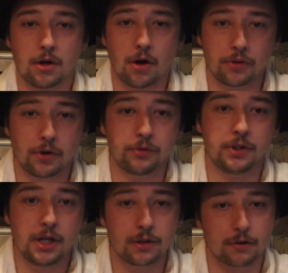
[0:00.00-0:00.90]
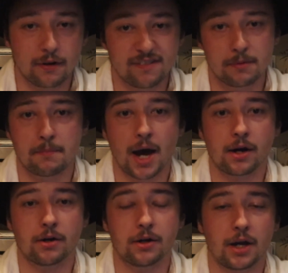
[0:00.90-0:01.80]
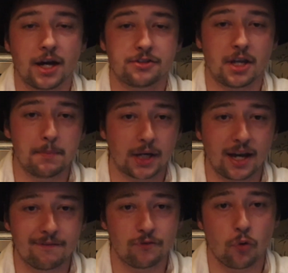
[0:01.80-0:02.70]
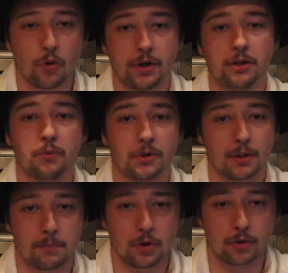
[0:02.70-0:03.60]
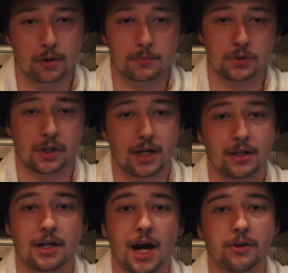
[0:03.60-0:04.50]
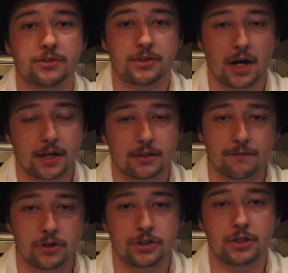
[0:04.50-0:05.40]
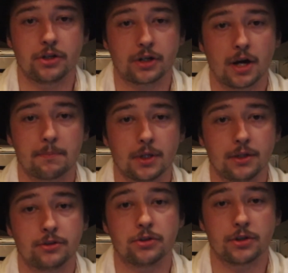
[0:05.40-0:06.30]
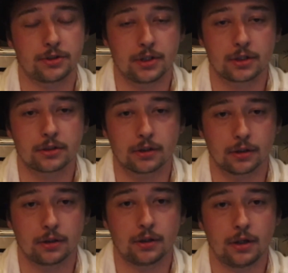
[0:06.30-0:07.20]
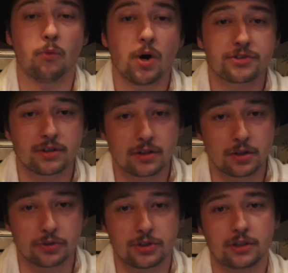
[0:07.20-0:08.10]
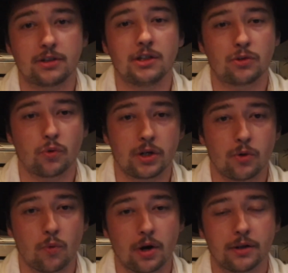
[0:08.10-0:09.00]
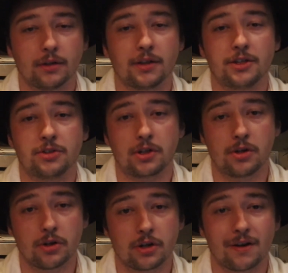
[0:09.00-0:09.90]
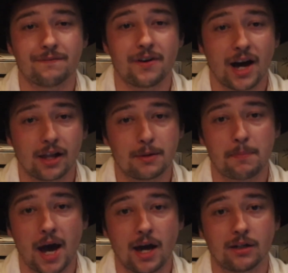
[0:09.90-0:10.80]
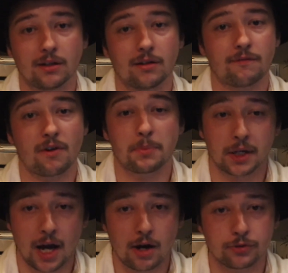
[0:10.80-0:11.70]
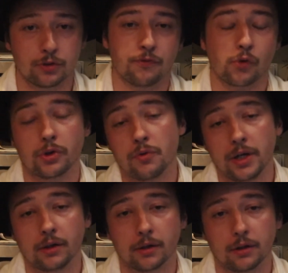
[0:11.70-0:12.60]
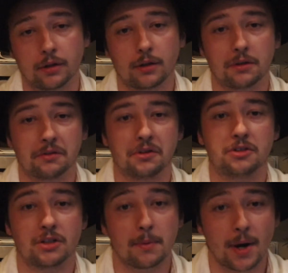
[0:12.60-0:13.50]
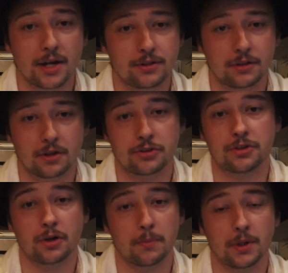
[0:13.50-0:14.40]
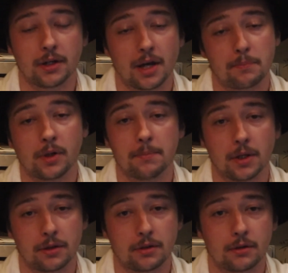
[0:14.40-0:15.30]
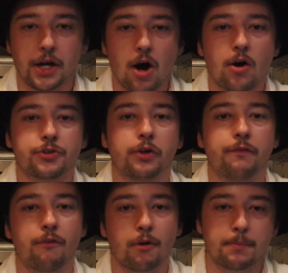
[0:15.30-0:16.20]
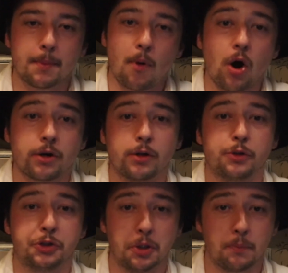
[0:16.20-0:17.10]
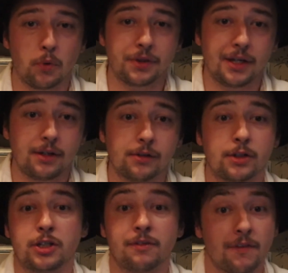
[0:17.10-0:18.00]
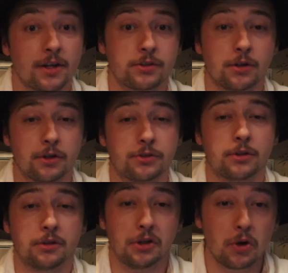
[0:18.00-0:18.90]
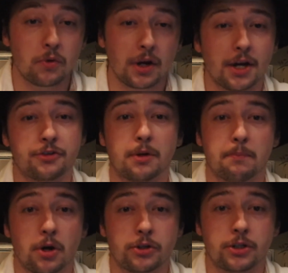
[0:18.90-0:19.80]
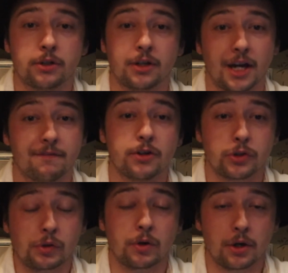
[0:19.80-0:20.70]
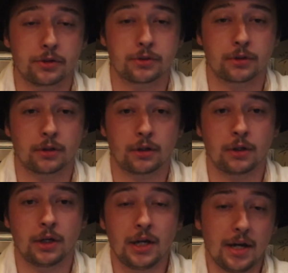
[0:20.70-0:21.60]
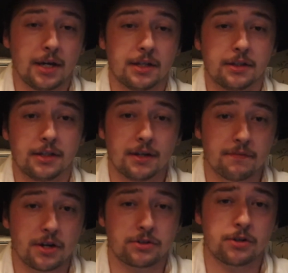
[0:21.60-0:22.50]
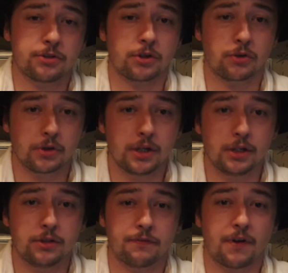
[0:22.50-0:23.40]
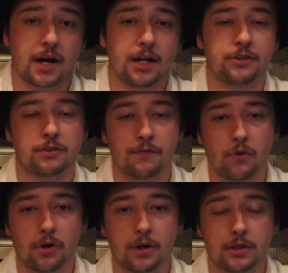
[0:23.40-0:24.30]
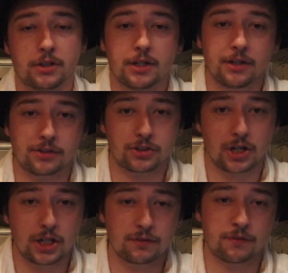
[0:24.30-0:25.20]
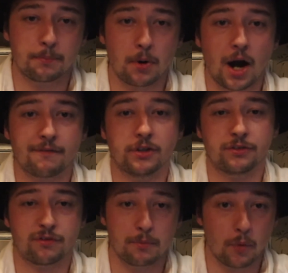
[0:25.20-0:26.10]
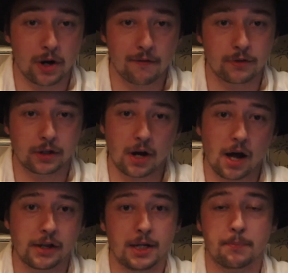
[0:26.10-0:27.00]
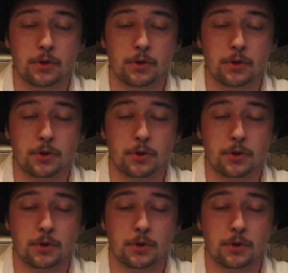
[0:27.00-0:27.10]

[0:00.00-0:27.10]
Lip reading: although neither of them mattered as they became void when the Pilgrims landed outside the Virginia Company's jurisdiction. It wasn't until 1621 that they secured a valid patent from the Council for New England, legitimizing their settlement at Plymouth. They also formed a partnership with English investors, known as the Merchant Adventurers. The investors agreed to finance the voyage in exchange for profits from whatever the colony